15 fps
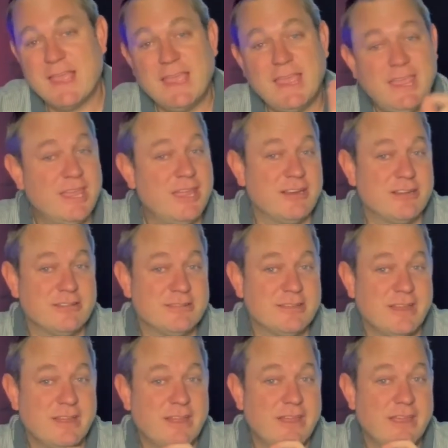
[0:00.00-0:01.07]
Here
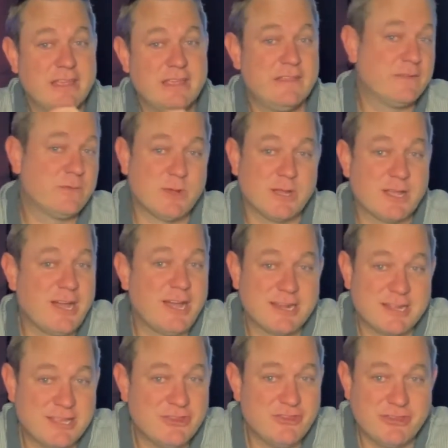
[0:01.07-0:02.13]
is what
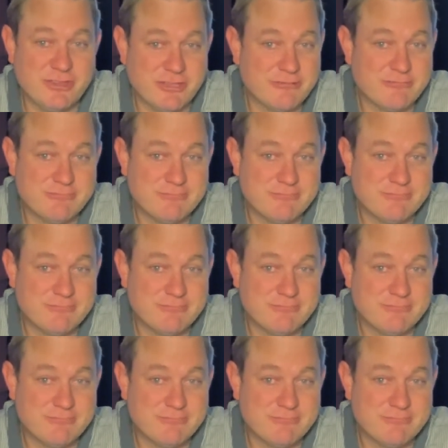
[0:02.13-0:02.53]
God can do.